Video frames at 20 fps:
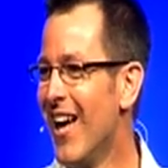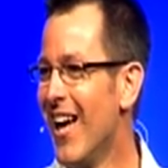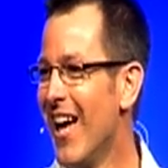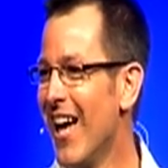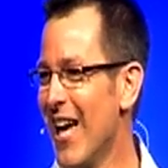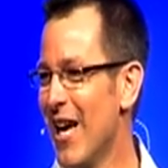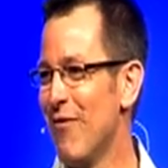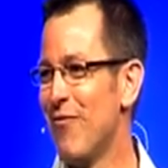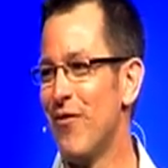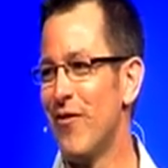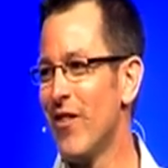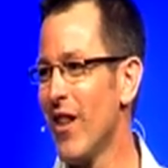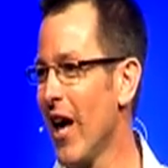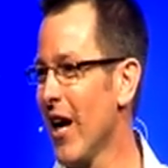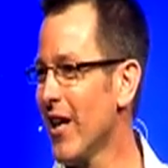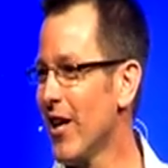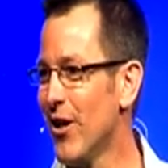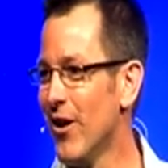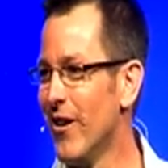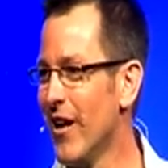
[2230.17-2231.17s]
If
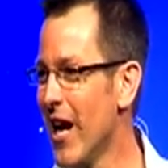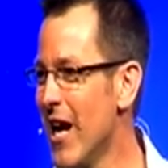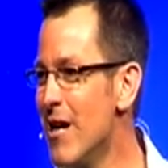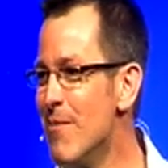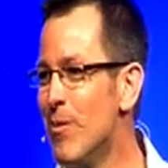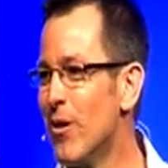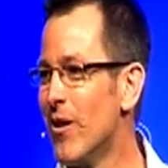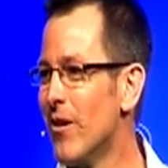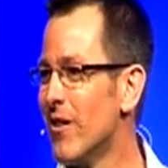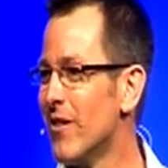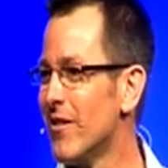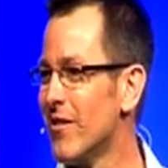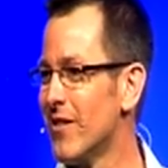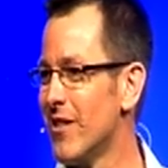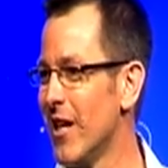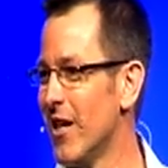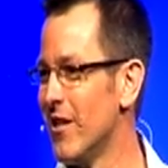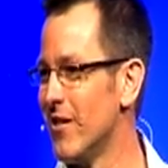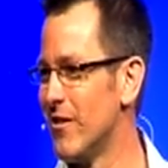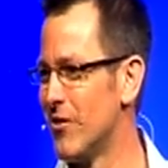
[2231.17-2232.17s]
like your neighbor
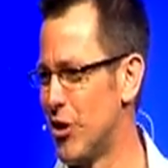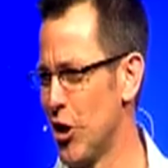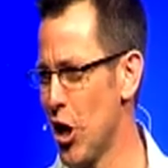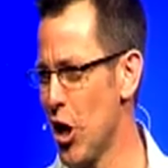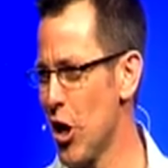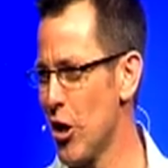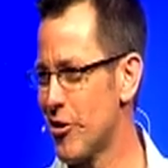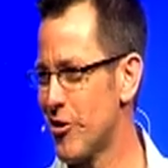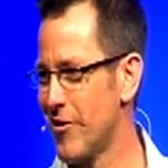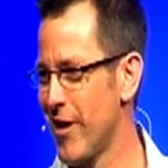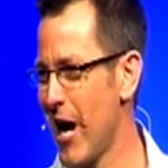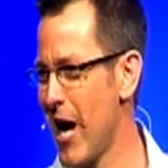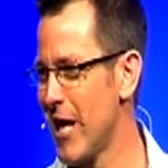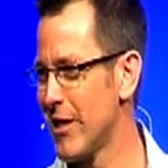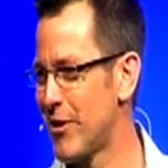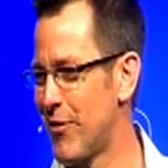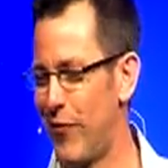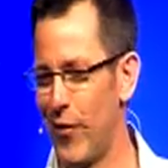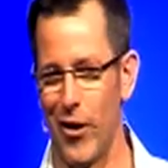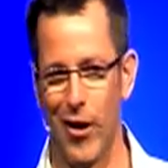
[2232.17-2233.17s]
says, church,
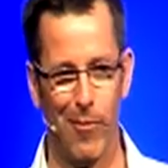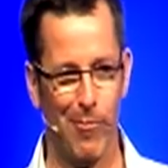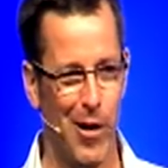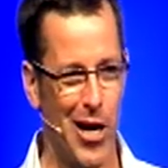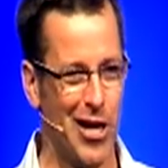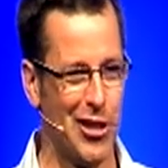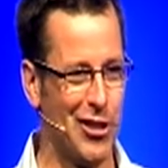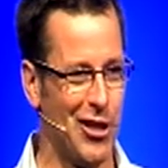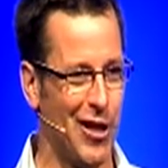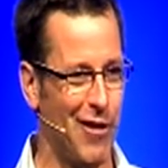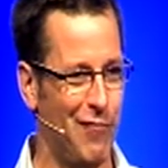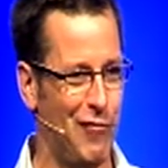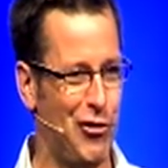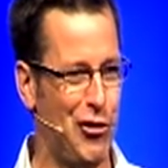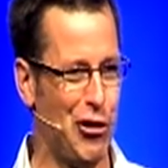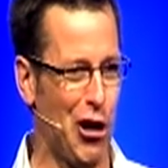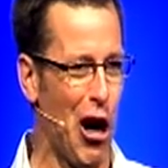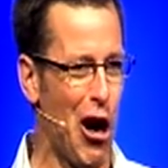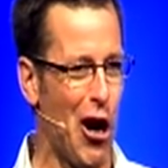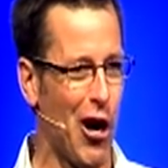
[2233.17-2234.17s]
that's for a bunch of
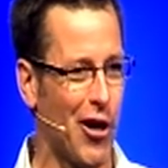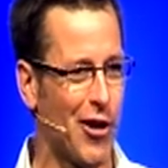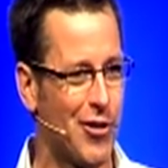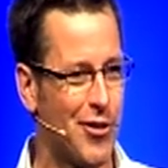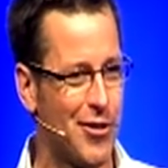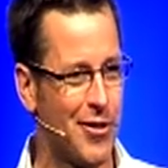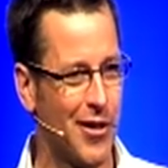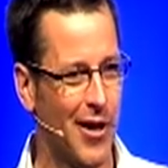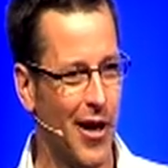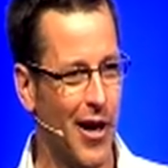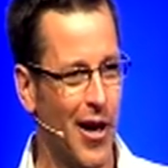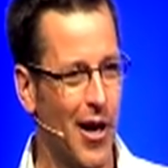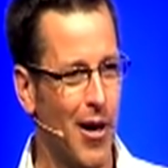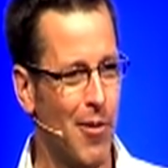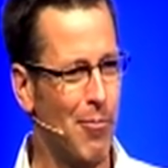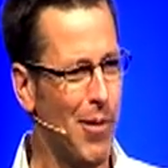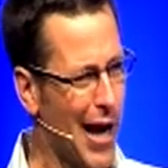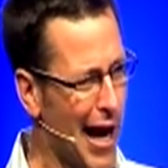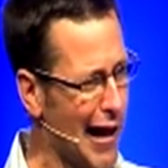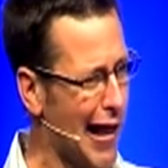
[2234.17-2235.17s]
jerks,
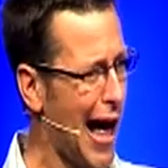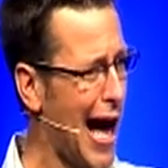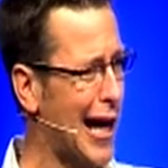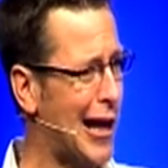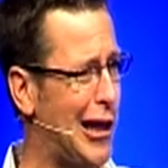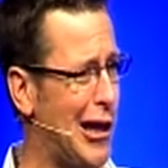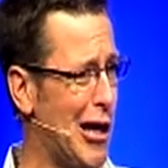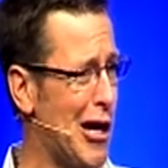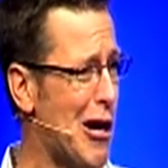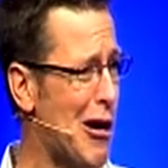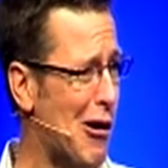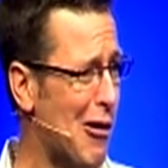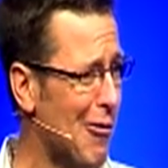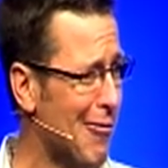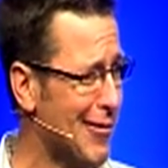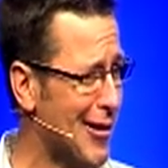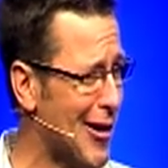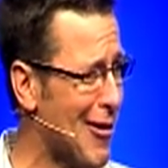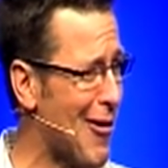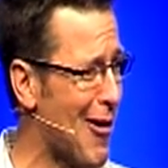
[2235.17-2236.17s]
but I like you,
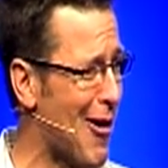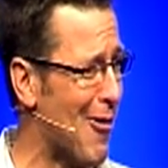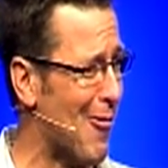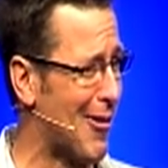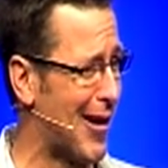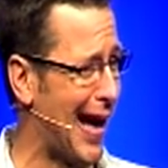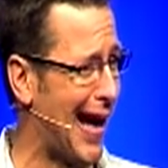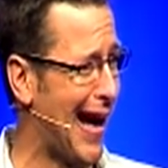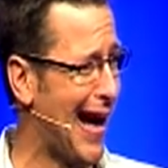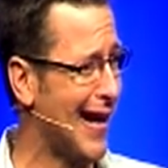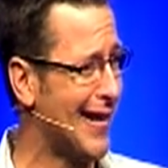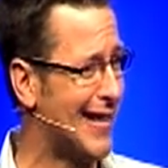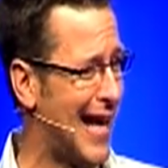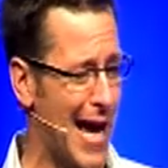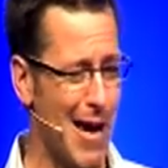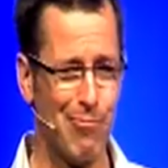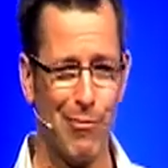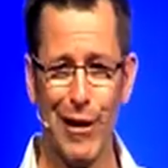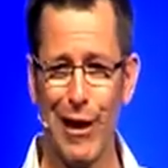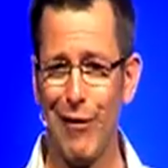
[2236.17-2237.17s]
you're okay,
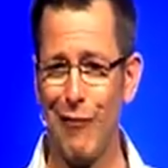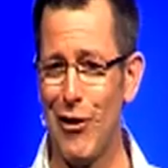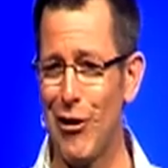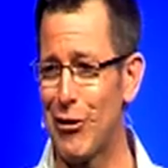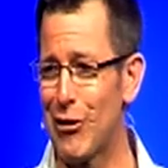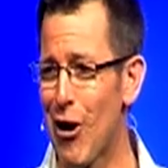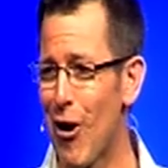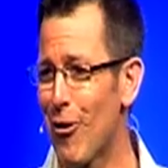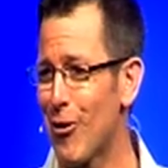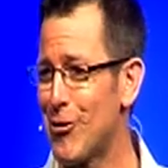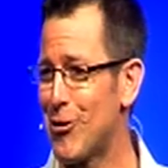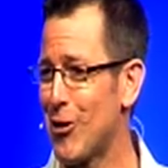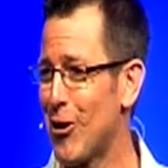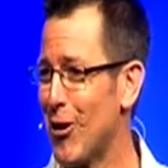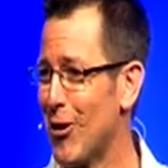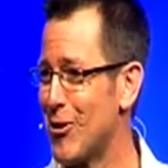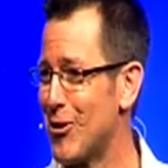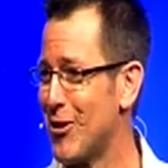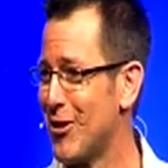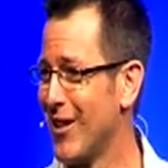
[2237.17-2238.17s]
can't believe you'd go to
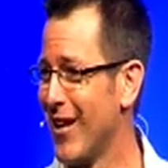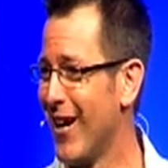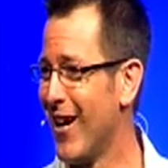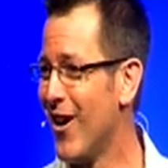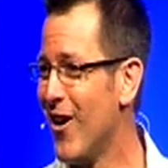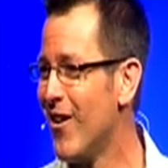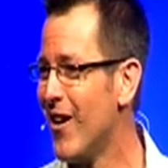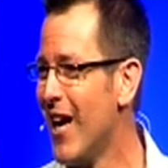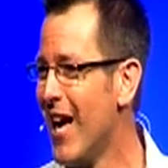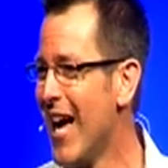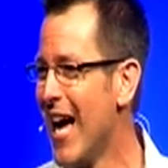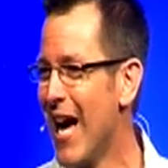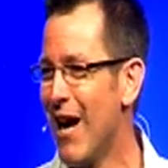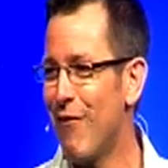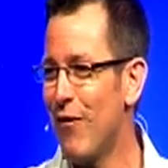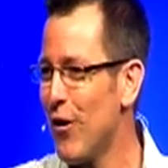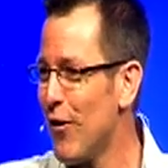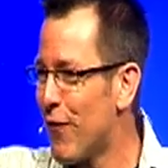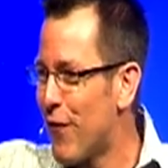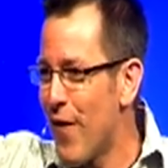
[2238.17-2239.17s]
church, you know? If
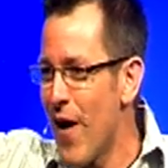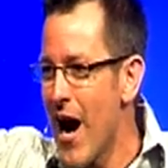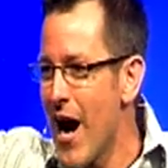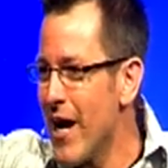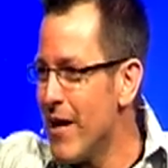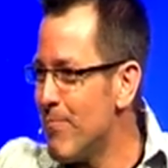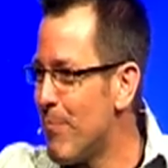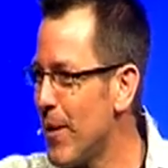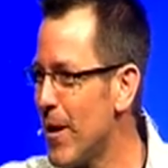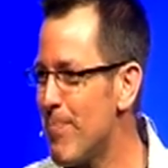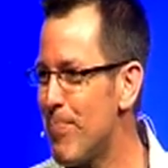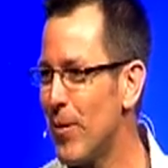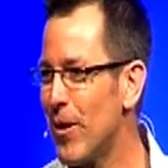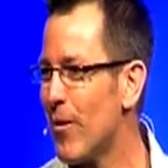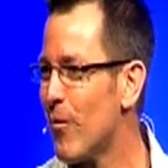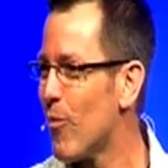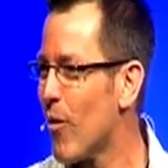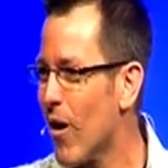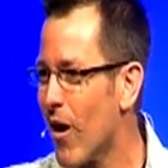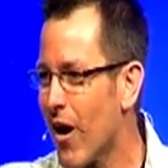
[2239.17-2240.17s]
you find people at
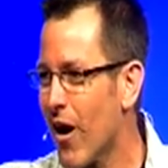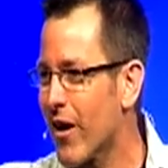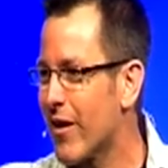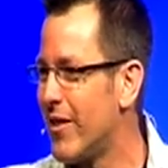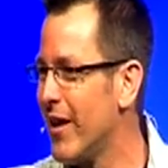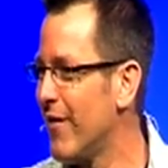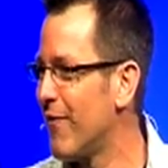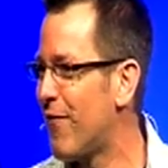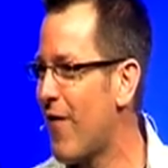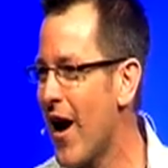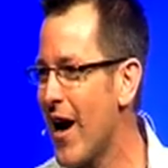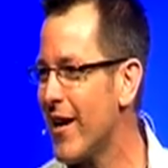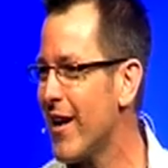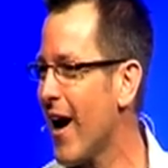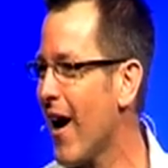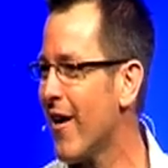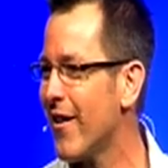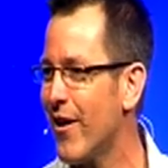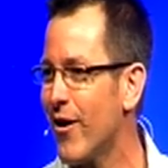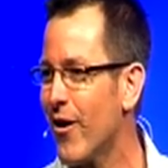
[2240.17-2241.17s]
work that find
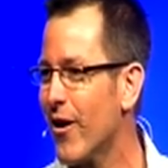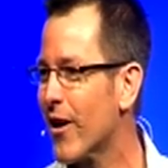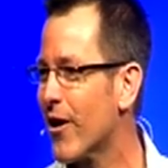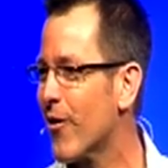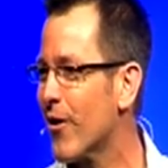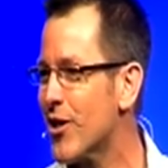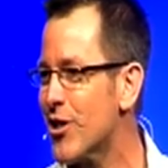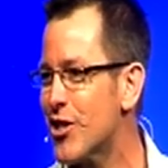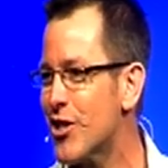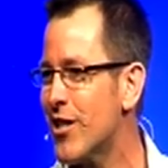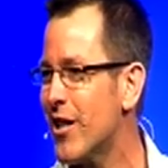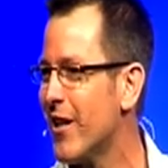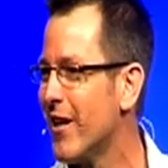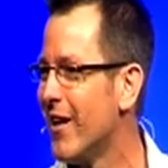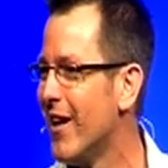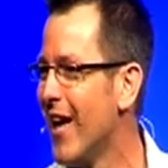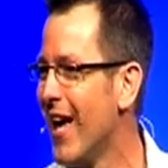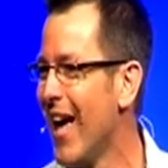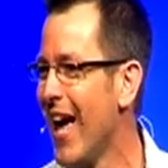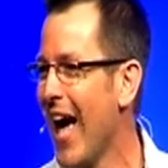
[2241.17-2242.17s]
out you're a Christian
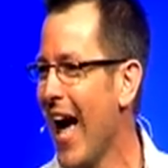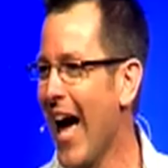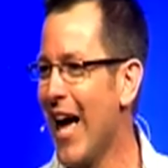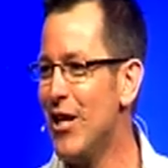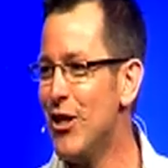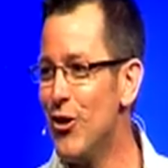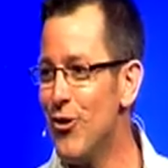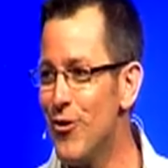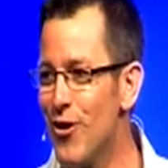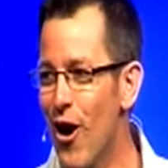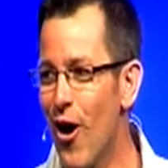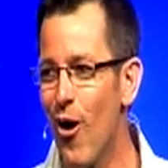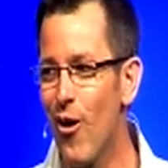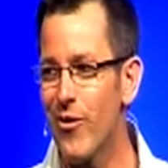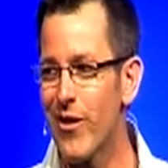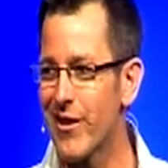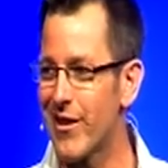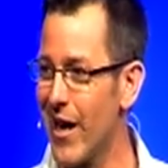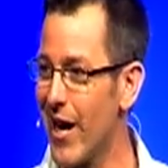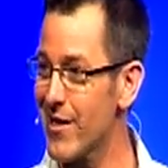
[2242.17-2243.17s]
and you know
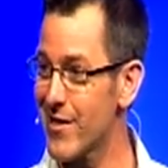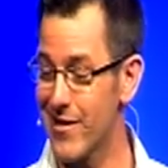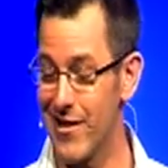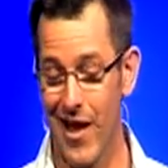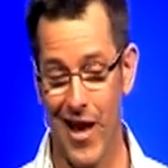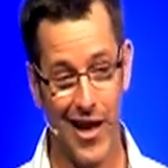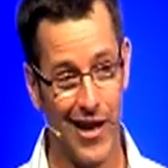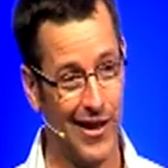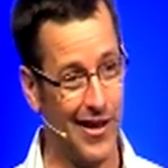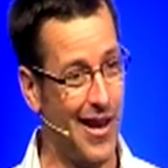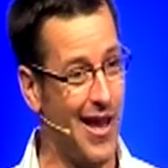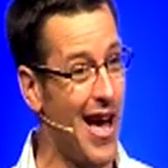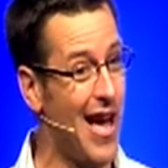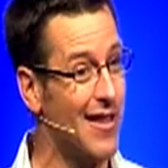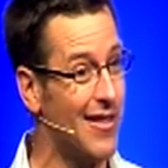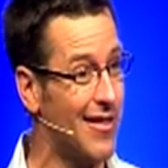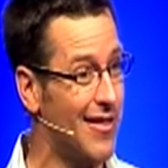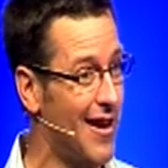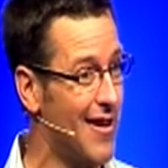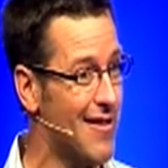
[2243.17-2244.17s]
that that's like
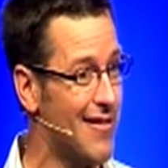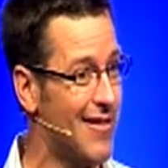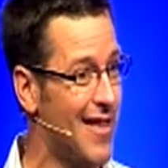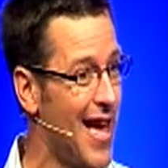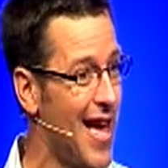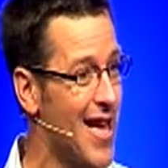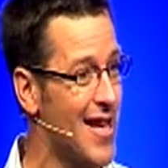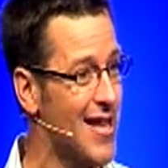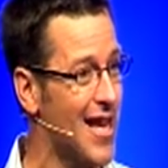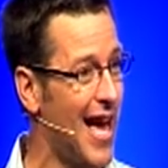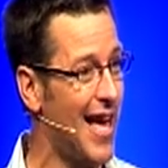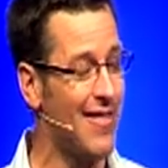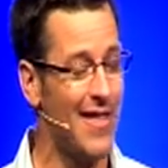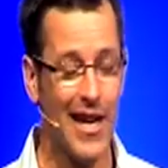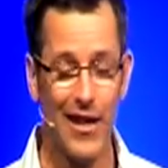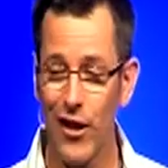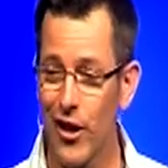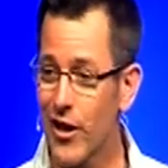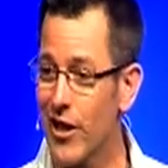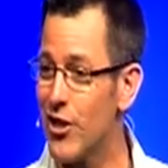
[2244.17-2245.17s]
not their thing and they
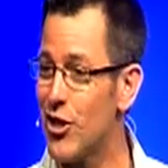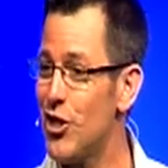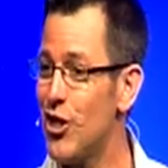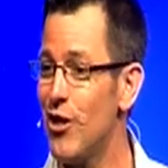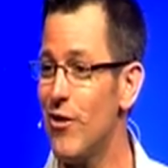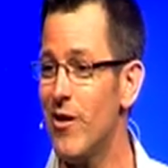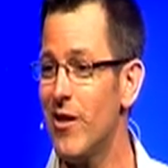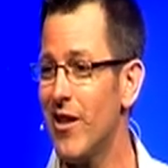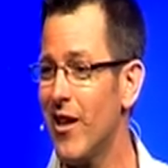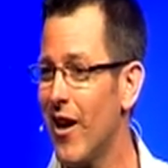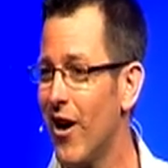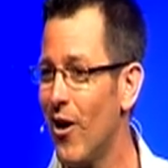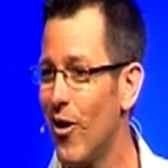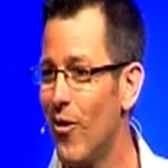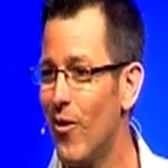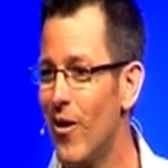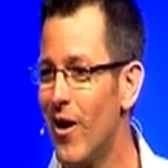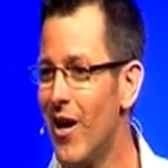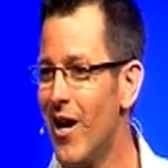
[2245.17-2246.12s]
look at you and go,